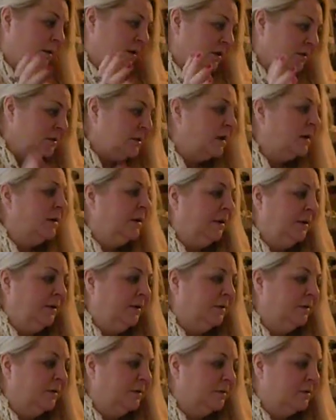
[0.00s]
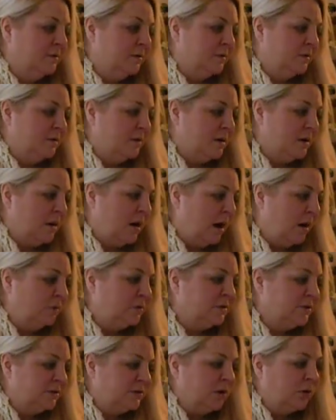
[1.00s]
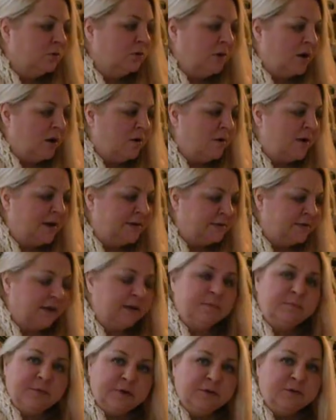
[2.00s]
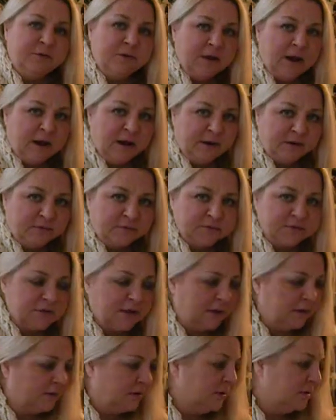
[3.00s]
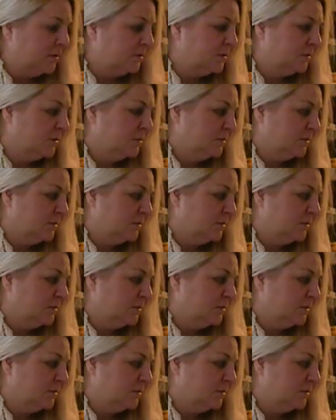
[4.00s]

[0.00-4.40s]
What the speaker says: "'Cause, honey, I was so low I damn near died of sadness.